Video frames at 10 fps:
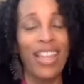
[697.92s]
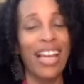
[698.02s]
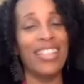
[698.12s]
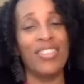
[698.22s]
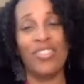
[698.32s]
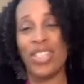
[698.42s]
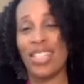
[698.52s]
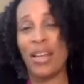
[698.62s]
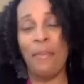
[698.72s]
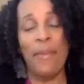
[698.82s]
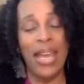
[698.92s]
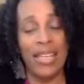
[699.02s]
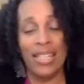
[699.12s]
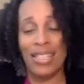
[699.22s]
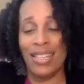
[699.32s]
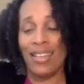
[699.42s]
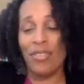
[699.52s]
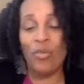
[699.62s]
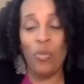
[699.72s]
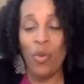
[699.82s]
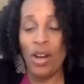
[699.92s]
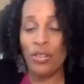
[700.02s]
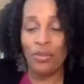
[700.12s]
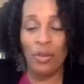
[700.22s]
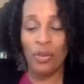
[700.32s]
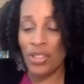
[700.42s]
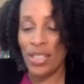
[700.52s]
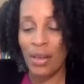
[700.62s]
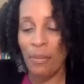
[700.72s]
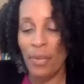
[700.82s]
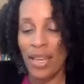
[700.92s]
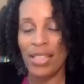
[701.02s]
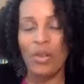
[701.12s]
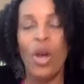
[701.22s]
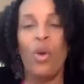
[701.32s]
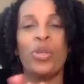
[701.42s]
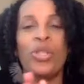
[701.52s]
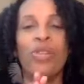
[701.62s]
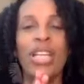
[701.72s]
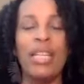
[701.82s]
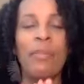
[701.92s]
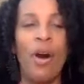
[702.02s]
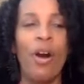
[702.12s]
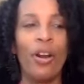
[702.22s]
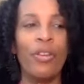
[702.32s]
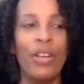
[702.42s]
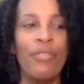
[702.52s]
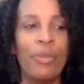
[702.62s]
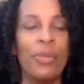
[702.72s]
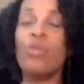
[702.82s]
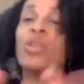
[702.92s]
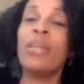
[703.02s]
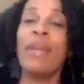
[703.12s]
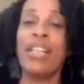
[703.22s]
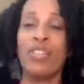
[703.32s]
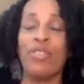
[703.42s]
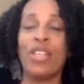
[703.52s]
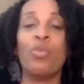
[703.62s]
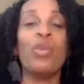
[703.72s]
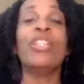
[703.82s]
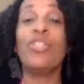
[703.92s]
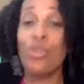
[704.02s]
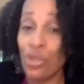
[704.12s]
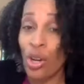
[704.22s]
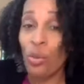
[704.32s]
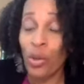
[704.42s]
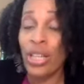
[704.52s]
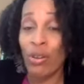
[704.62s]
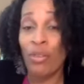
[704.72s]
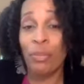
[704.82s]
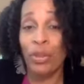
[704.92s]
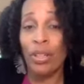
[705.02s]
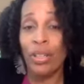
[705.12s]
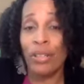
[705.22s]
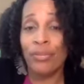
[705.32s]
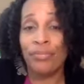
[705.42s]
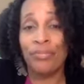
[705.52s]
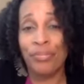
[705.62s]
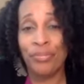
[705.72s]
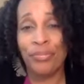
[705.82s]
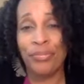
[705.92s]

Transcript: that is just amazing, wonderful, just amazing. Was there any part of the book? Well, let me ask you this: When did you start working on the book?